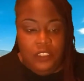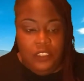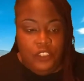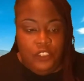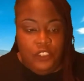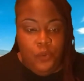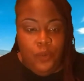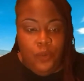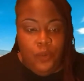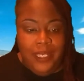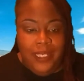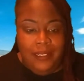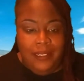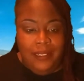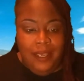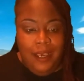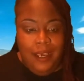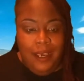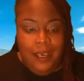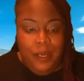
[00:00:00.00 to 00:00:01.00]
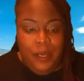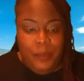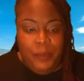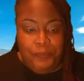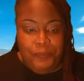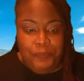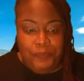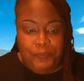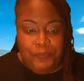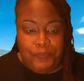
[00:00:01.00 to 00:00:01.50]
Join,
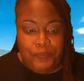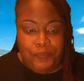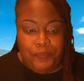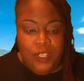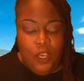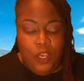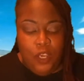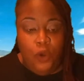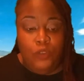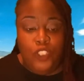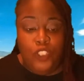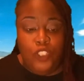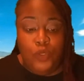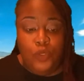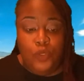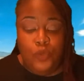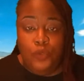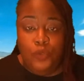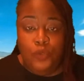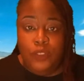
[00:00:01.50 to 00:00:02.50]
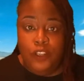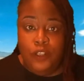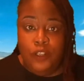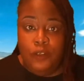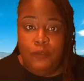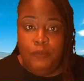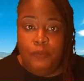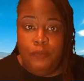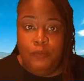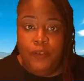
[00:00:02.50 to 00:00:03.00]
go to
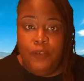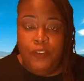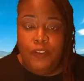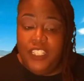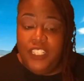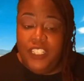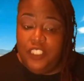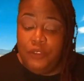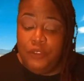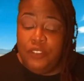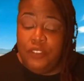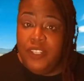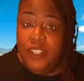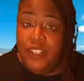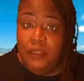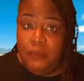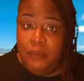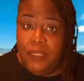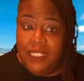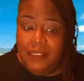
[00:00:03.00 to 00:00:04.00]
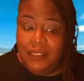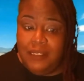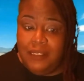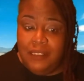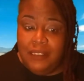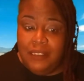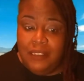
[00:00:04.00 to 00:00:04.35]
your professional development.